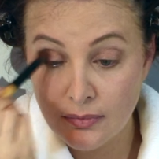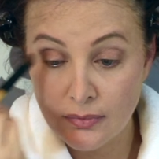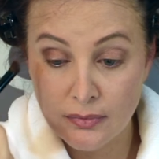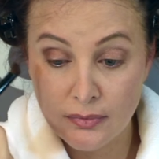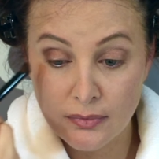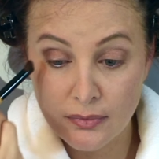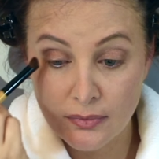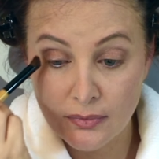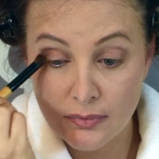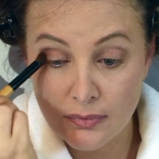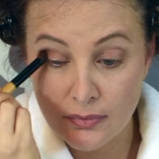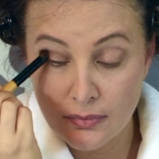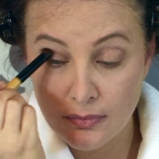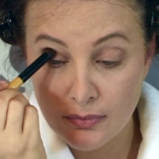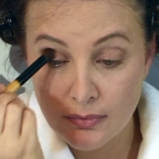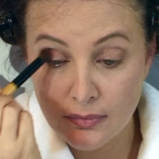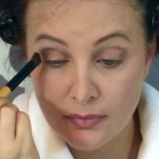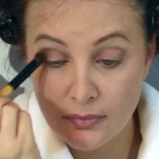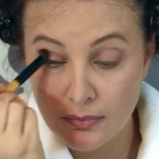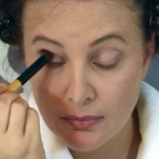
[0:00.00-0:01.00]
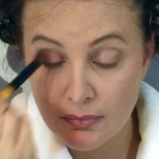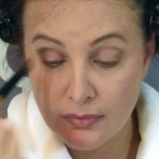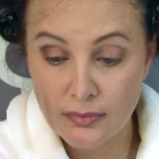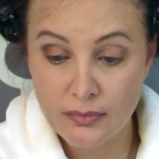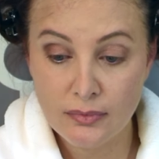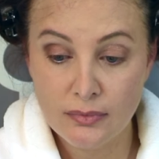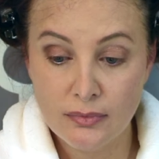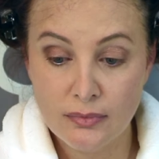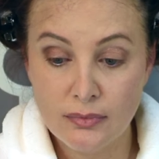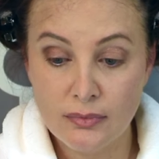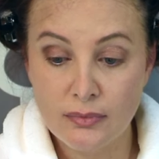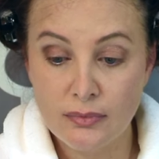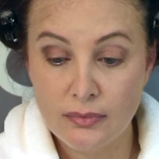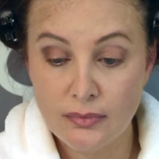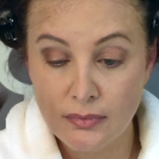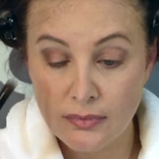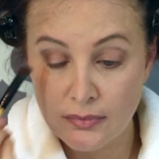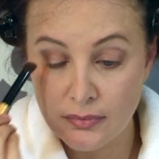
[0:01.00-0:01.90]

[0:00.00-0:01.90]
Nobody speaks.